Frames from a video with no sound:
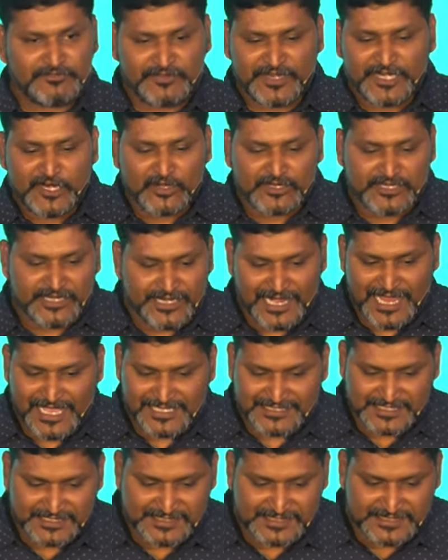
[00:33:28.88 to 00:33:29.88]
What we don't
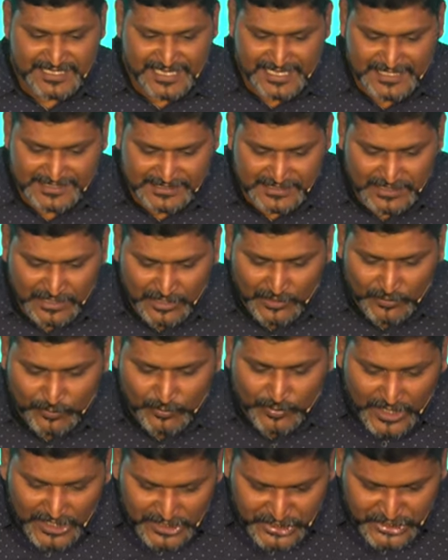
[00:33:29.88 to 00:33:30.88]
realize is
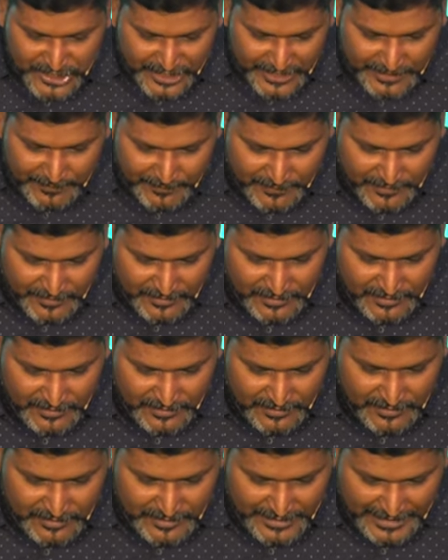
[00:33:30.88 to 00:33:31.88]
this worship